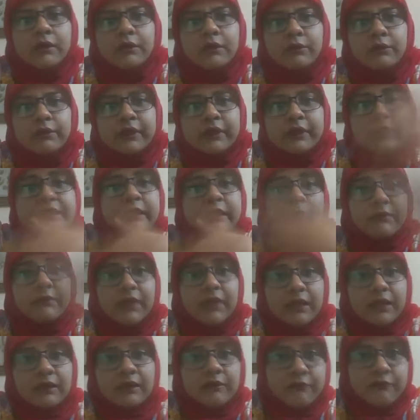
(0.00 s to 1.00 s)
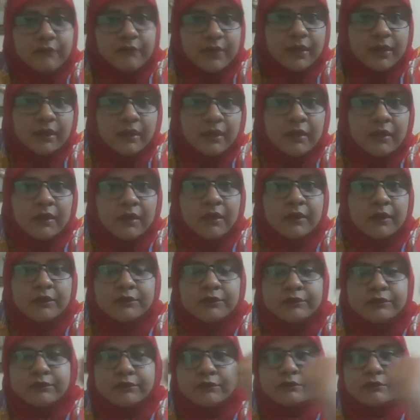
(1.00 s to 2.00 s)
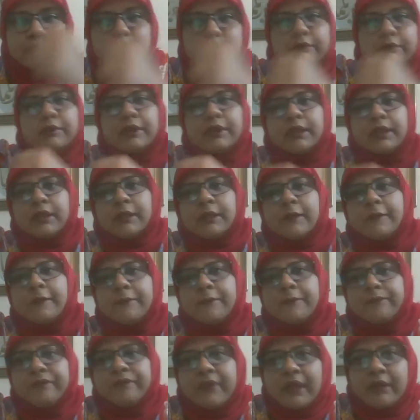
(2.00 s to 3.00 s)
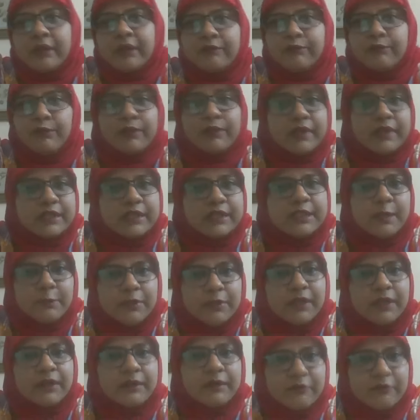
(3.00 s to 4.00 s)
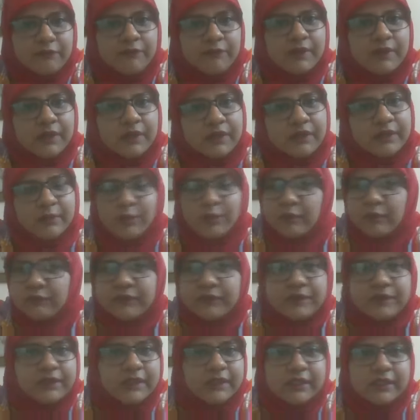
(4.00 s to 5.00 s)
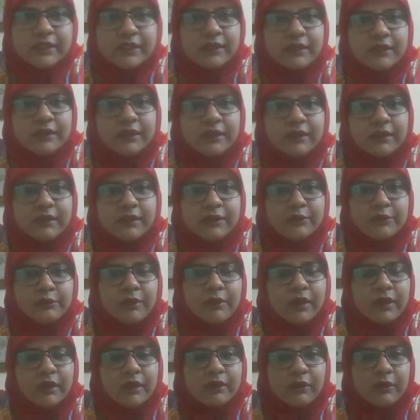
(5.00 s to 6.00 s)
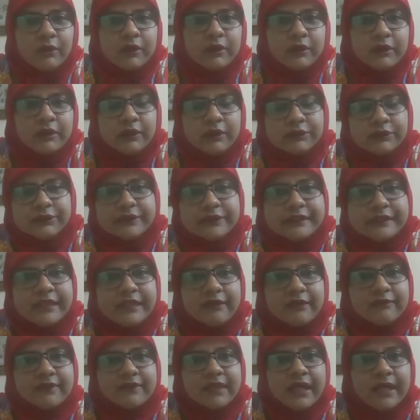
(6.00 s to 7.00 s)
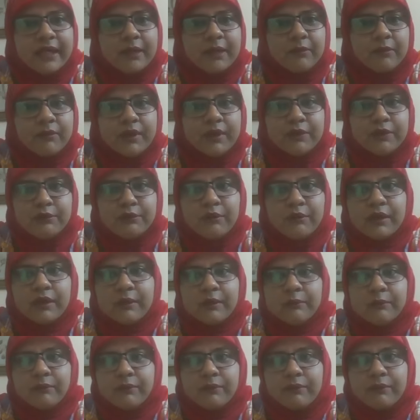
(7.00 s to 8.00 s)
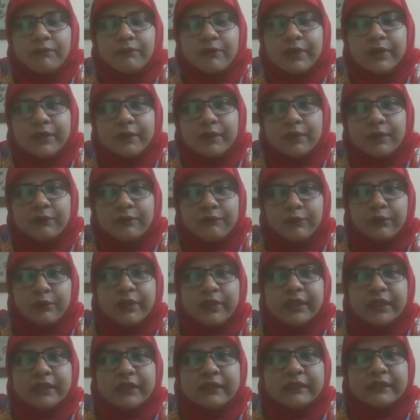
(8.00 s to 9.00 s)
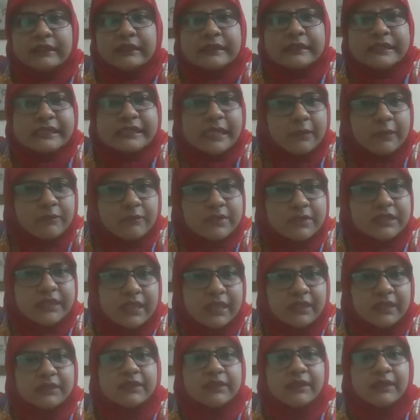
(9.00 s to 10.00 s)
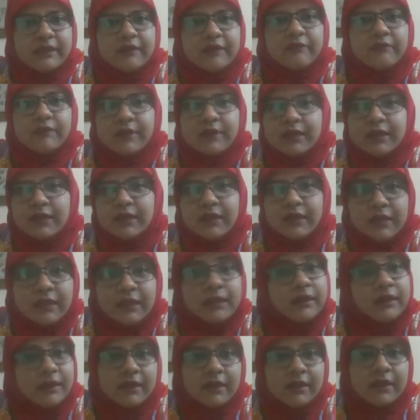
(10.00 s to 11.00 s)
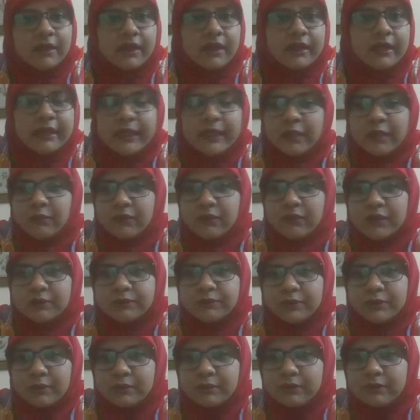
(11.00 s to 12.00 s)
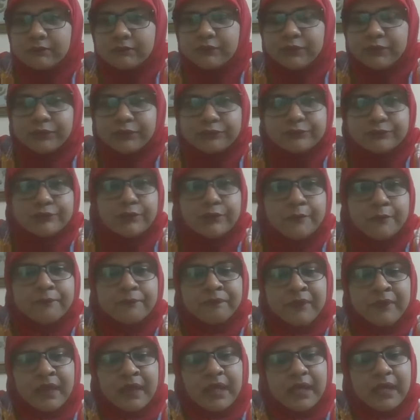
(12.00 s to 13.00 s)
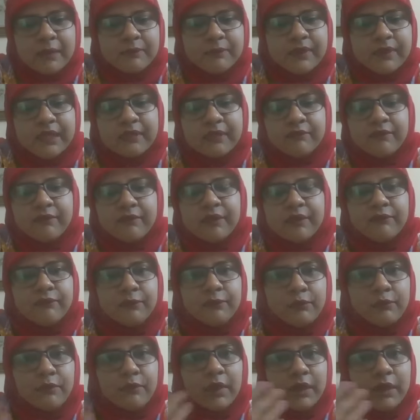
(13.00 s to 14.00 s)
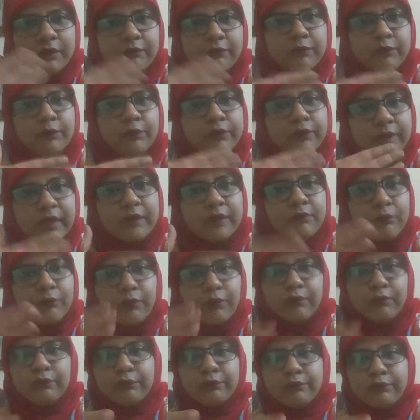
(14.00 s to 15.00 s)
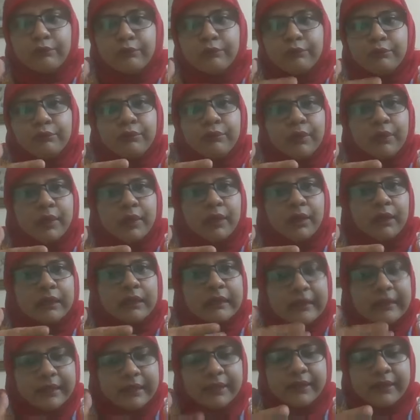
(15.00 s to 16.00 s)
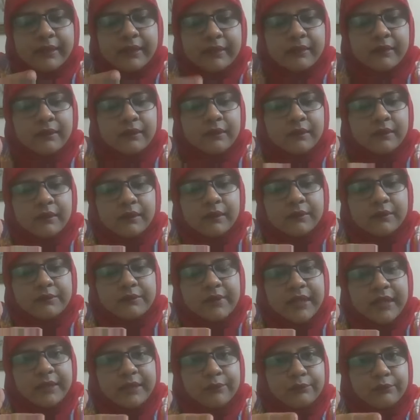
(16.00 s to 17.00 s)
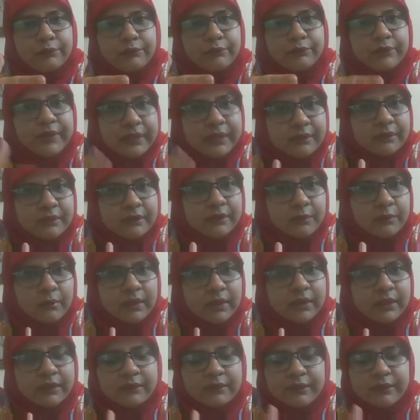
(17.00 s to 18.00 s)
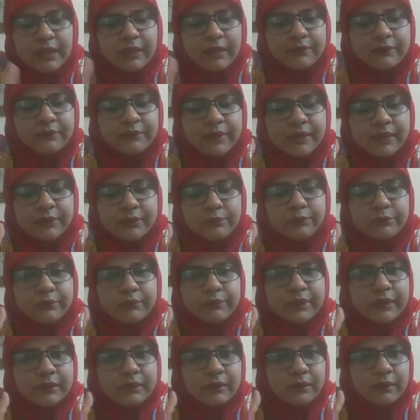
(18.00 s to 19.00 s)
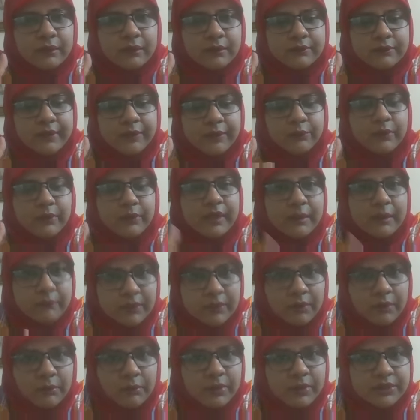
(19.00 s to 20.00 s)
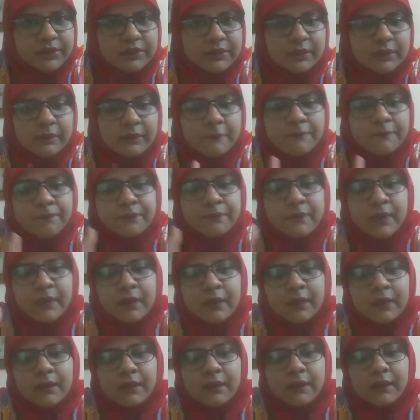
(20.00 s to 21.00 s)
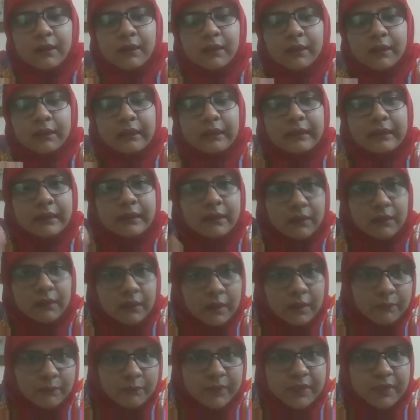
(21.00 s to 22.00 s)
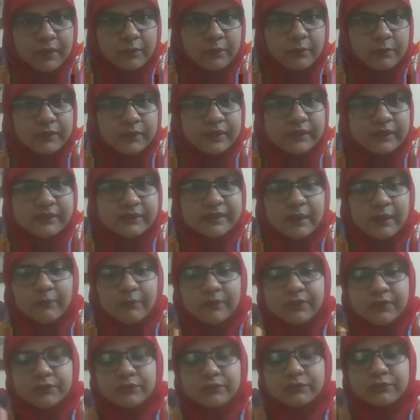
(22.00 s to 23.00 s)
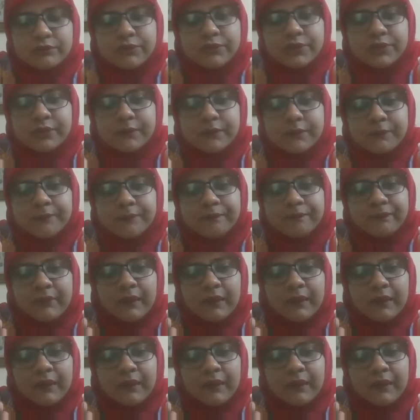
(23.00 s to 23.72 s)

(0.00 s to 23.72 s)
you did something different. So if you did something different, then obviously you are on the safe side. But if you did the same mistakes, then definitely it can be a problem for you. So I believe if you really want to clear it, try to read try to attempt a question, uh, compare it with the examiner solution,